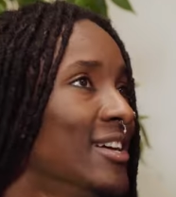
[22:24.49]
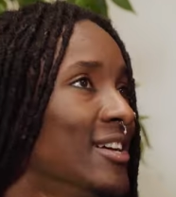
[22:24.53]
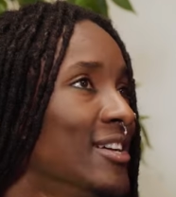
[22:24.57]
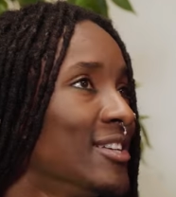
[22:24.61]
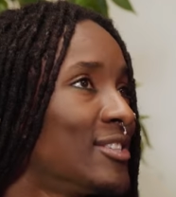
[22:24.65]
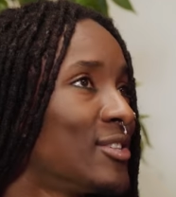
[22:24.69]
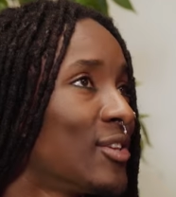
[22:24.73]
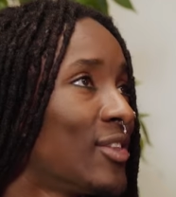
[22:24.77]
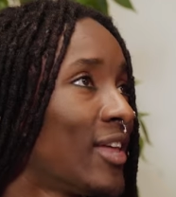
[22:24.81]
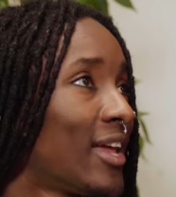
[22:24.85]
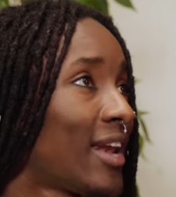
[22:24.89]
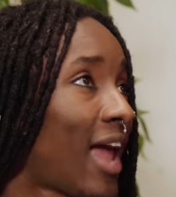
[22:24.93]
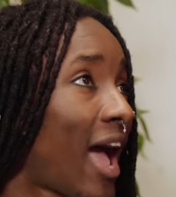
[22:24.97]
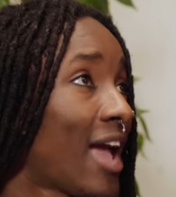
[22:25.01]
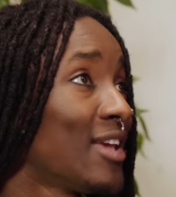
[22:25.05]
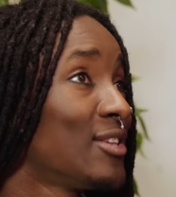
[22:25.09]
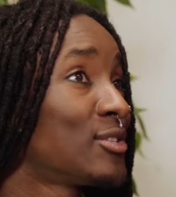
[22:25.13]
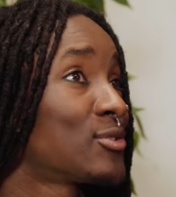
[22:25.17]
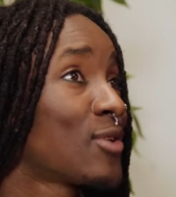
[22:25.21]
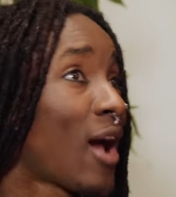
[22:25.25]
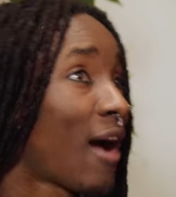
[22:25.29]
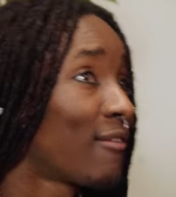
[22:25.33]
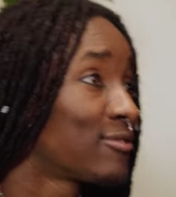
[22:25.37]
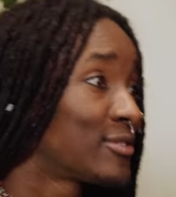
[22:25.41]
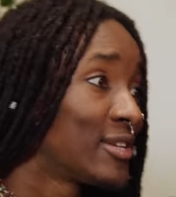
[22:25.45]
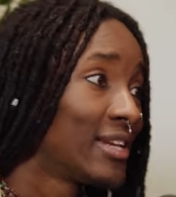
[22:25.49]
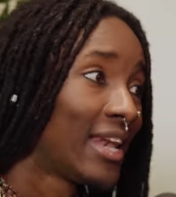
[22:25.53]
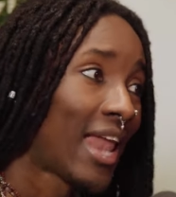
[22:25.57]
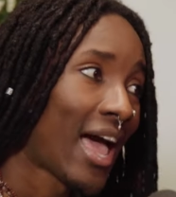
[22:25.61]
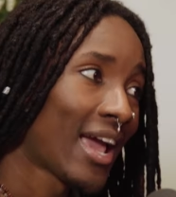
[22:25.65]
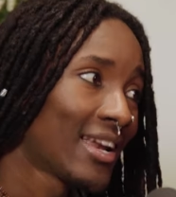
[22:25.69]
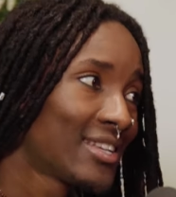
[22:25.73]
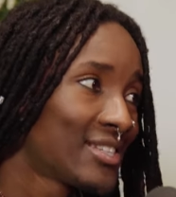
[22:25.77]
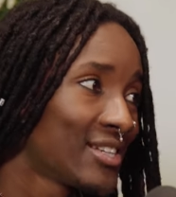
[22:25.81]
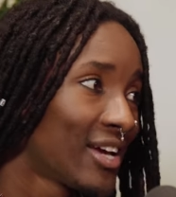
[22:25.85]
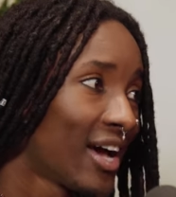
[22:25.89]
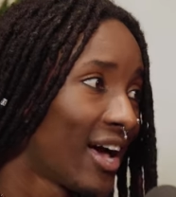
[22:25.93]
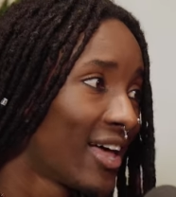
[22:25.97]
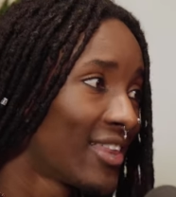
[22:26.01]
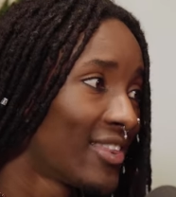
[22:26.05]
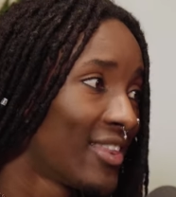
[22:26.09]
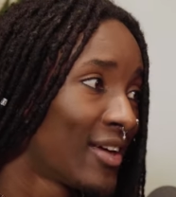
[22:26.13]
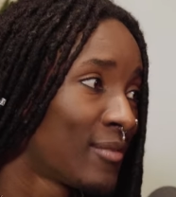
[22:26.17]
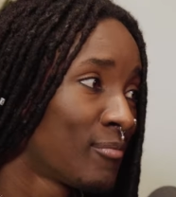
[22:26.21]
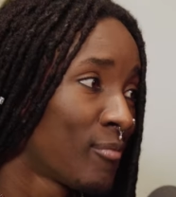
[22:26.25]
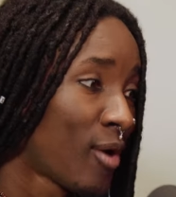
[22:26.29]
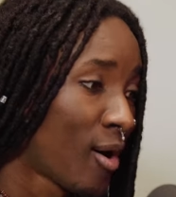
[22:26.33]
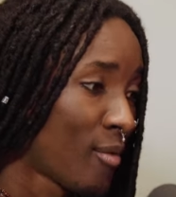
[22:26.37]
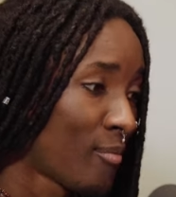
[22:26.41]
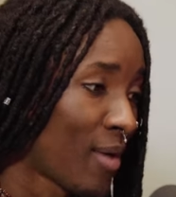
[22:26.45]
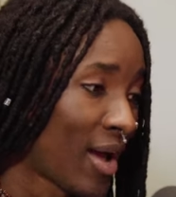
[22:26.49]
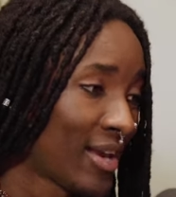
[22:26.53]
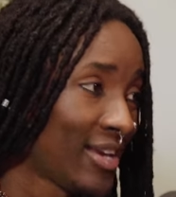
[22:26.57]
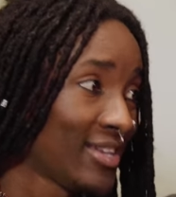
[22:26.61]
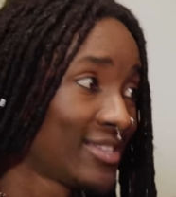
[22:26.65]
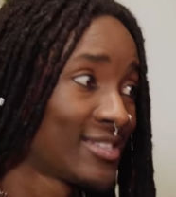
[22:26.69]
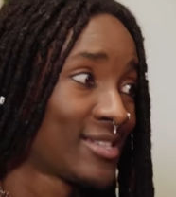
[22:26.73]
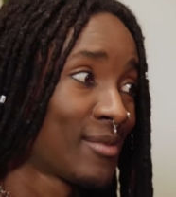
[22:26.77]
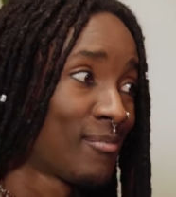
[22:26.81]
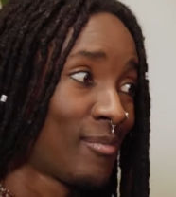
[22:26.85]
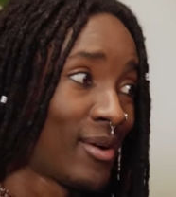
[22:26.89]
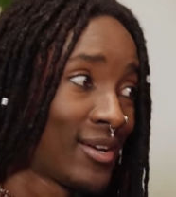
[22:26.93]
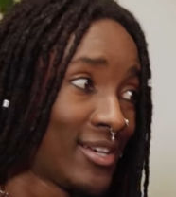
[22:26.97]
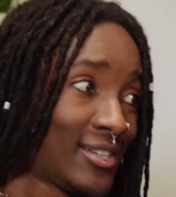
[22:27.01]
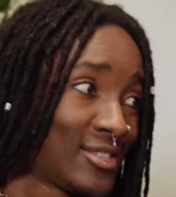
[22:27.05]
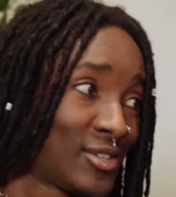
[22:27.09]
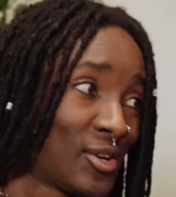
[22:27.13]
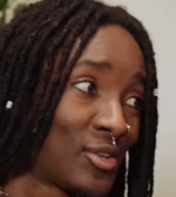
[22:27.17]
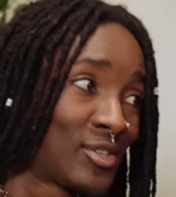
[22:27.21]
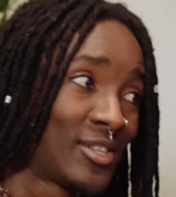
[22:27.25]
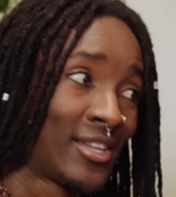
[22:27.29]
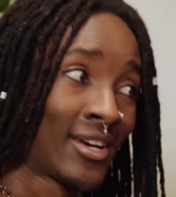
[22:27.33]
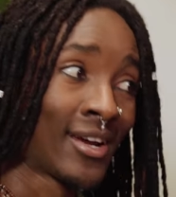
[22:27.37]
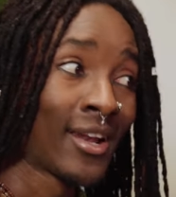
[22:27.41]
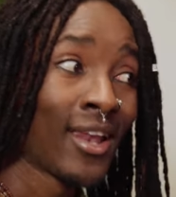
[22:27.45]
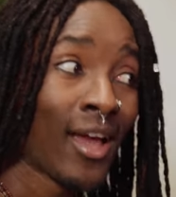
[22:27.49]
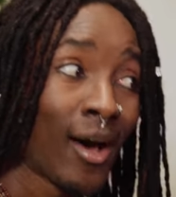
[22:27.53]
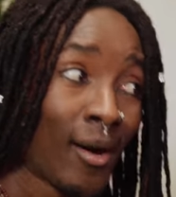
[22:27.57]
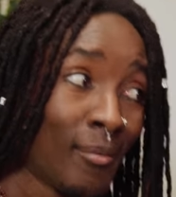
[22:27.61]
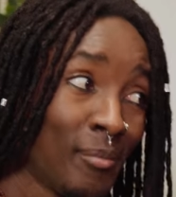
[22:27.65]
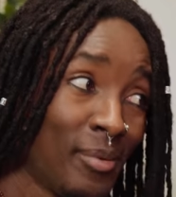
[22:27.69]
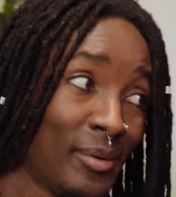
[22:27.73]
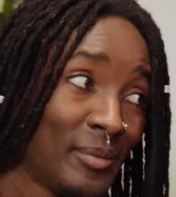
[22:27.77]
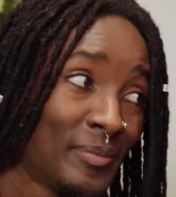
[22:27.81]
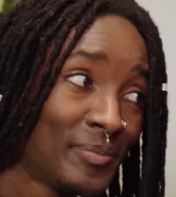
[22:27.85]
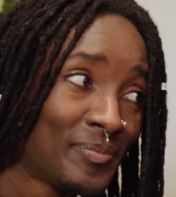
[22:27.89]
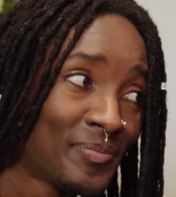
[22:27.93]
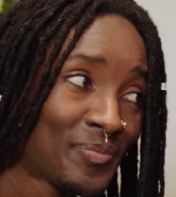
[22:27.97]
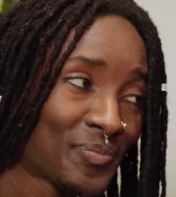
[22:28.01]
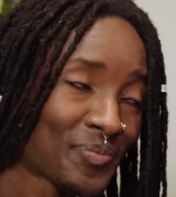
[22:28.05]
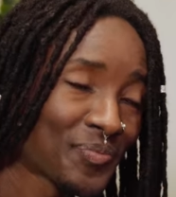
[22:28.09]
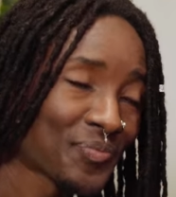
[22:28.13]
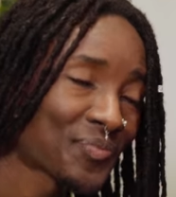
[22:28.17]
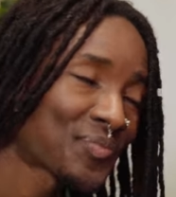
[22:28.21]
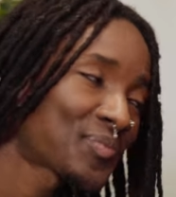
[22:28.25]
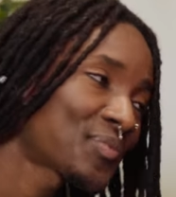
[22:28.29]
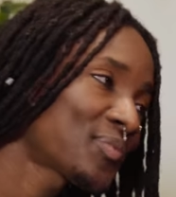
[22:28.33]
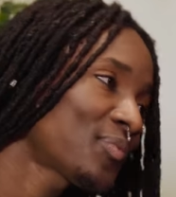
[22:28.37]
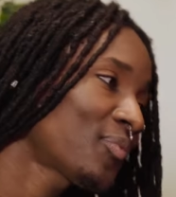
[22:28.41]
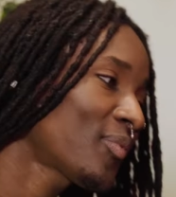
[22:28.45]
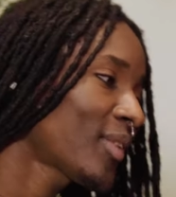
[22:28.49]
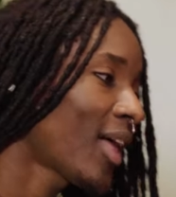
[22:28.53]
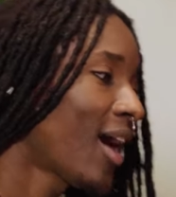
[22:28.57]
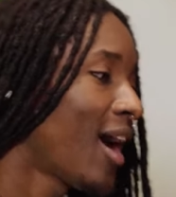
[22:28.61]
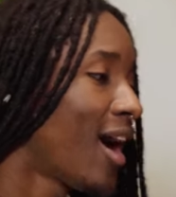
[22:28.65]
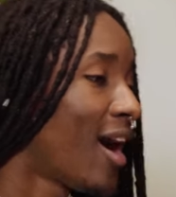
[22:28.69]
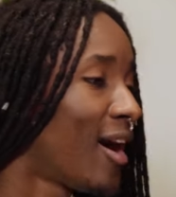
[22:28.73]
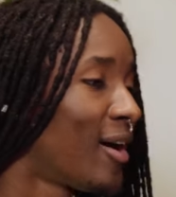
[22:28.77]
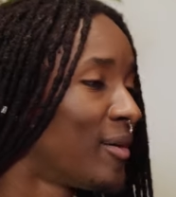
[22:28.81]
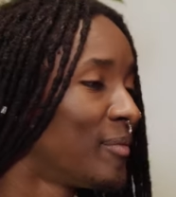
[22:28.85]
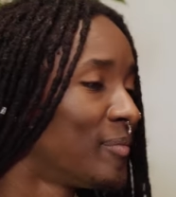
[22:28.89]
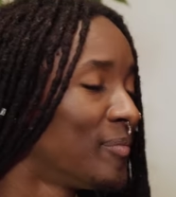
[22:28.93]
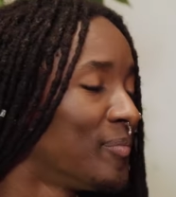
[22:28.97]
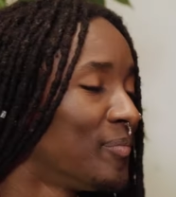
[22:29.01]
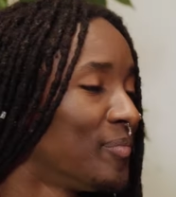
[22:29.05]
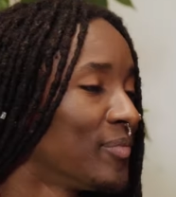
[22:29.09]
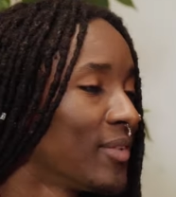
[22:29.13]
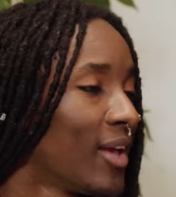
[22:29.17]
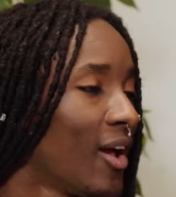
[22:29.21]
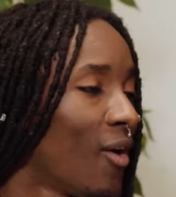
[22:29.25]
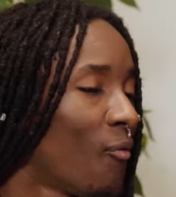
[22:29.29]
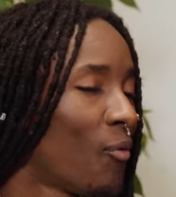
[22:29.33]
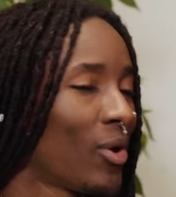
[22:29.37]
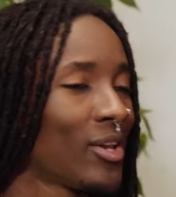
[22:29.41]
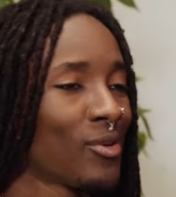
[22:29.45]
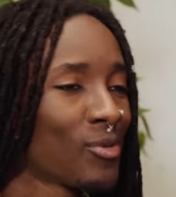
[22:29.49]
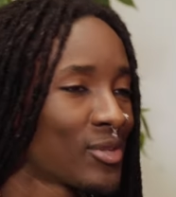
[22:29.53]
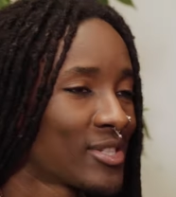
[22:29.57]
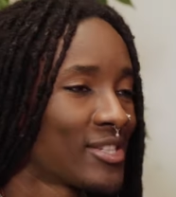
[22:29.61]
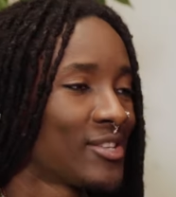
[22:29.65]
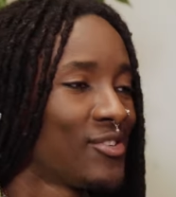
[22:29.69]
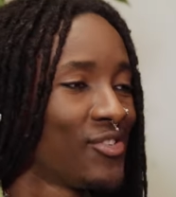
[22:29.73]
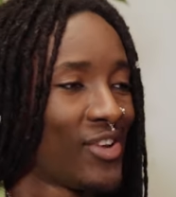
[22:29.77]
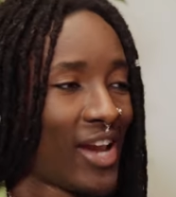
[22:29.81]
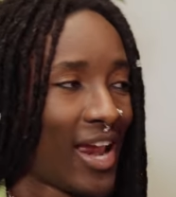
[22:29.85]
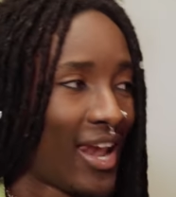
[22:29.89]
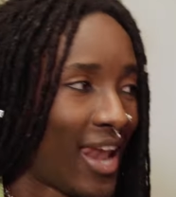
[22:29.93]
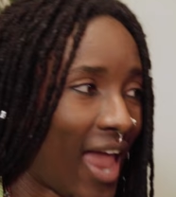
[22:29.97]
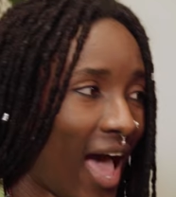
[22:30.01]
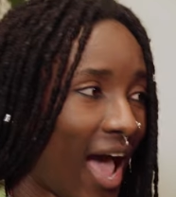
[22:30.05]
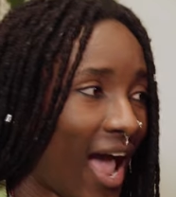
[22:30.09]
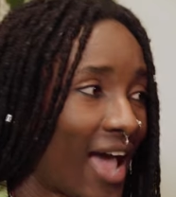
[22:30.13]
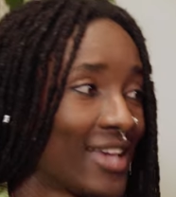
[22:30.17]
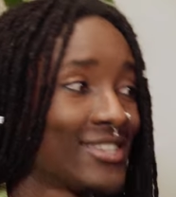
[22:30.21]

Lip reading: So then I used to have to lie to her that, Mom, I need some money to go to the club. Well, it wasn't really a lie.